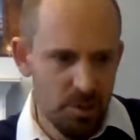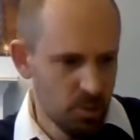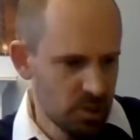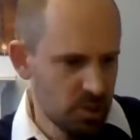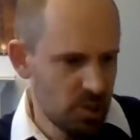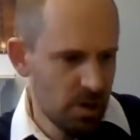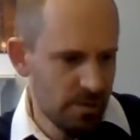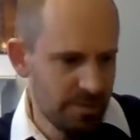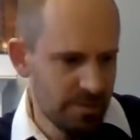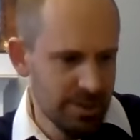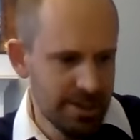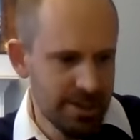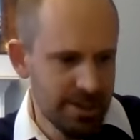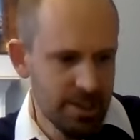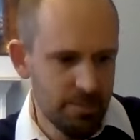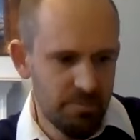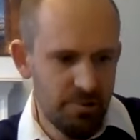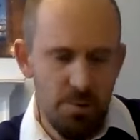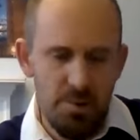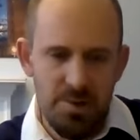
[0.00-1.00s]
And we're currently
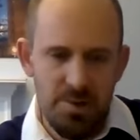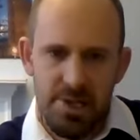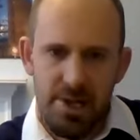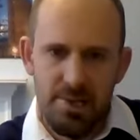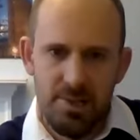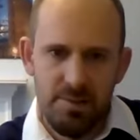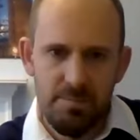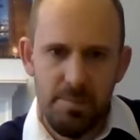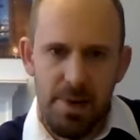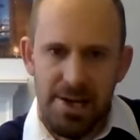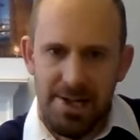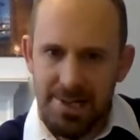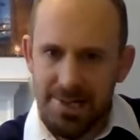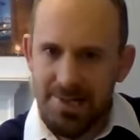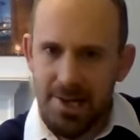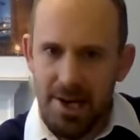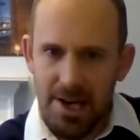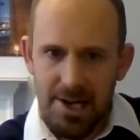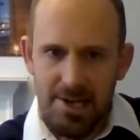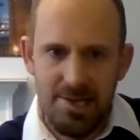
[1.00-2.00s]
in the process of making
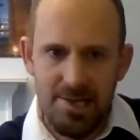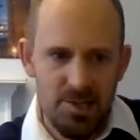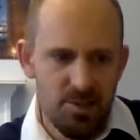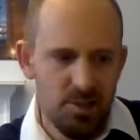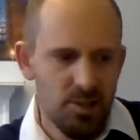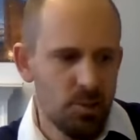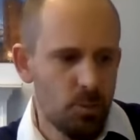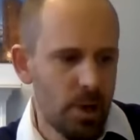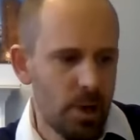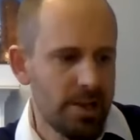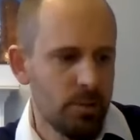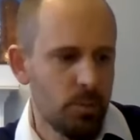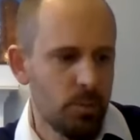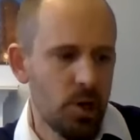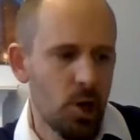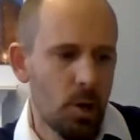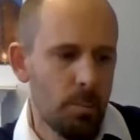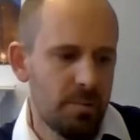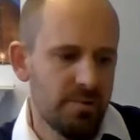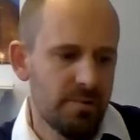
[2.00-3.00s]
changes to the way that
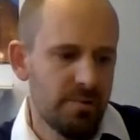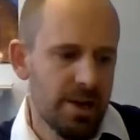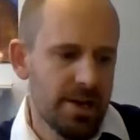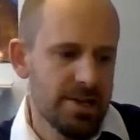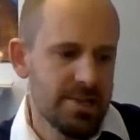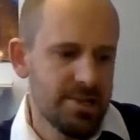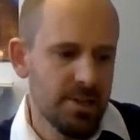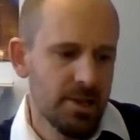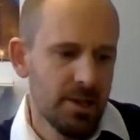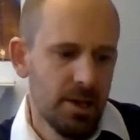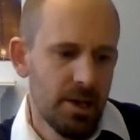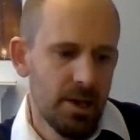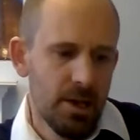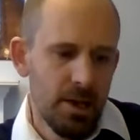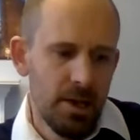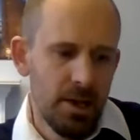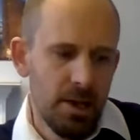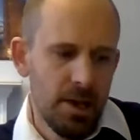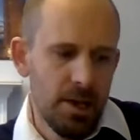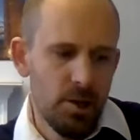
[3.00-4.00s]
we operate
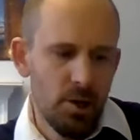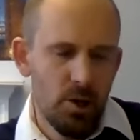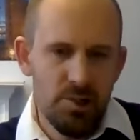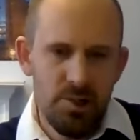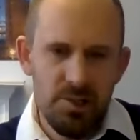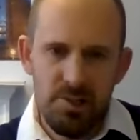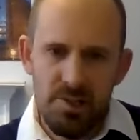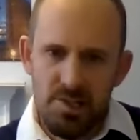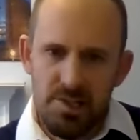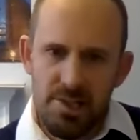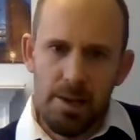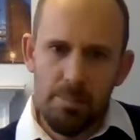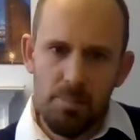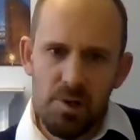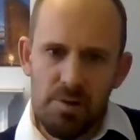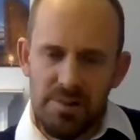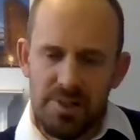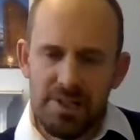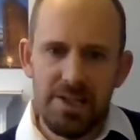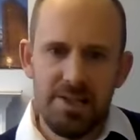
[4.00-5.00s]
in order to start
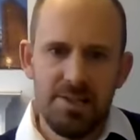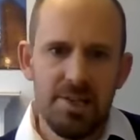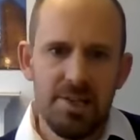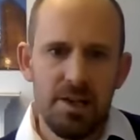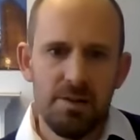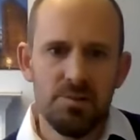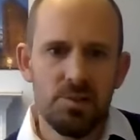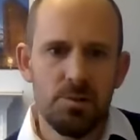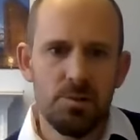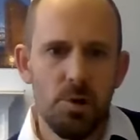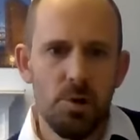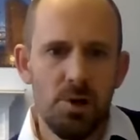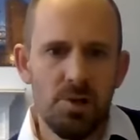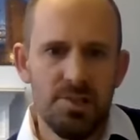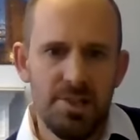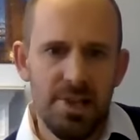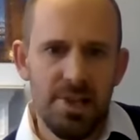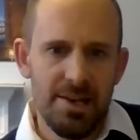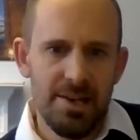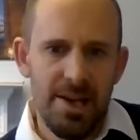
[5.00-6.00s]
moving ourselves
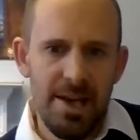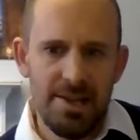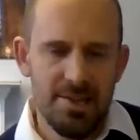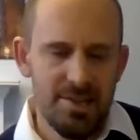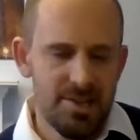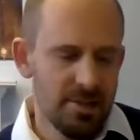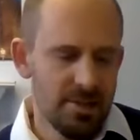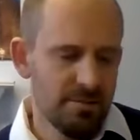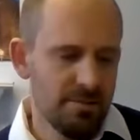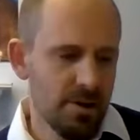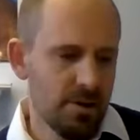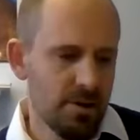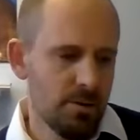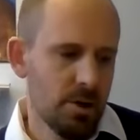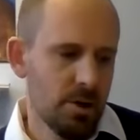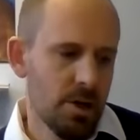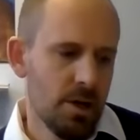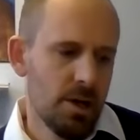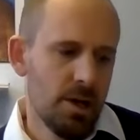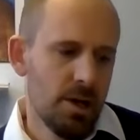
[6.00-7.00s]
towards that net
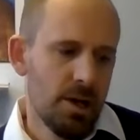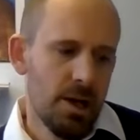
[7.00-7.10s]
zero